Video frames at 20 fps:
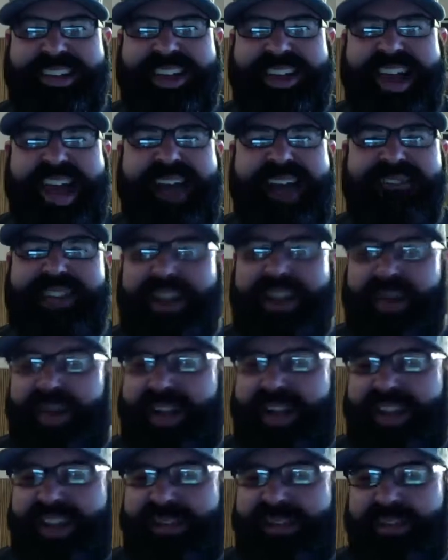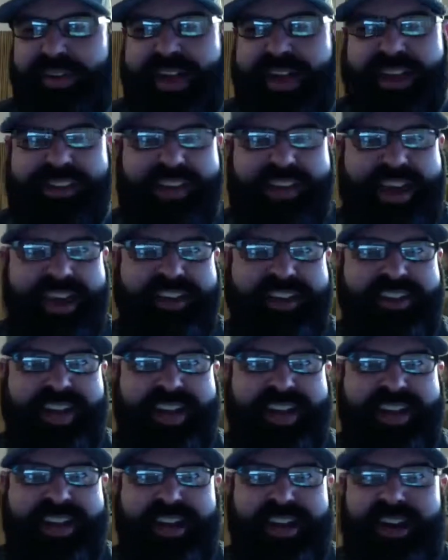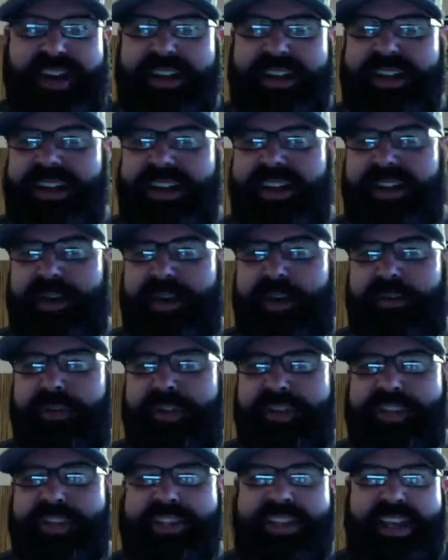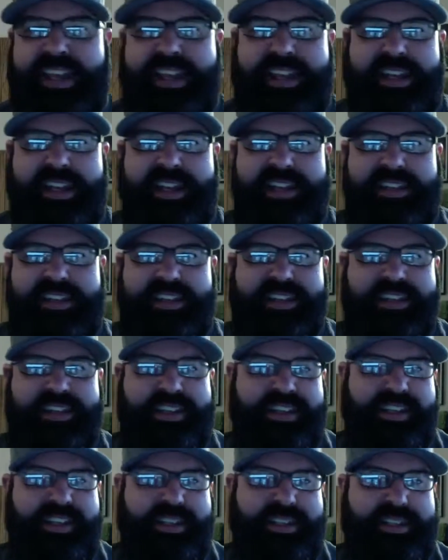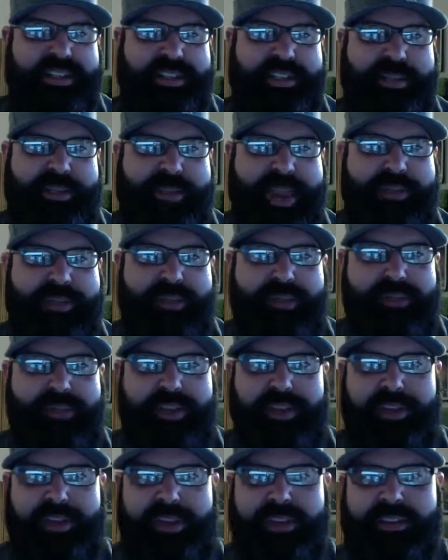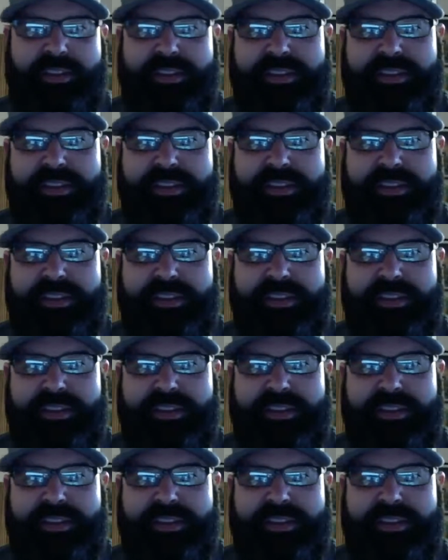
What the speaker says: I have no idea if you guys are entertained at all, or if you're just in here just to make me feel good.